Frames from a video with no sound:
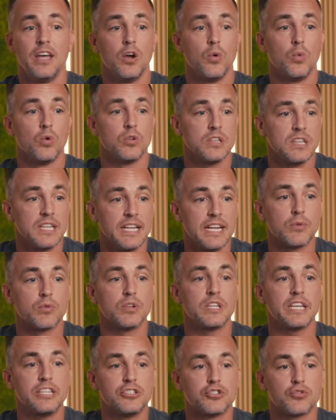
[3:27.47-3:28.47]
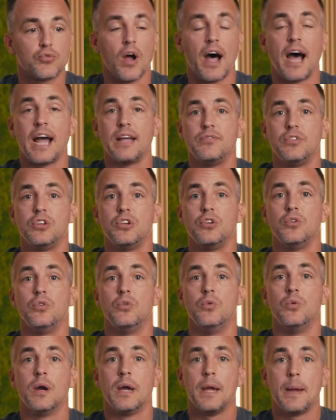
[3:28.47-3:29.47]
will literally drive
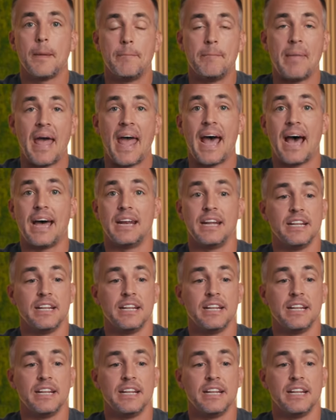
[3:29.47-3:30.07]
you mad.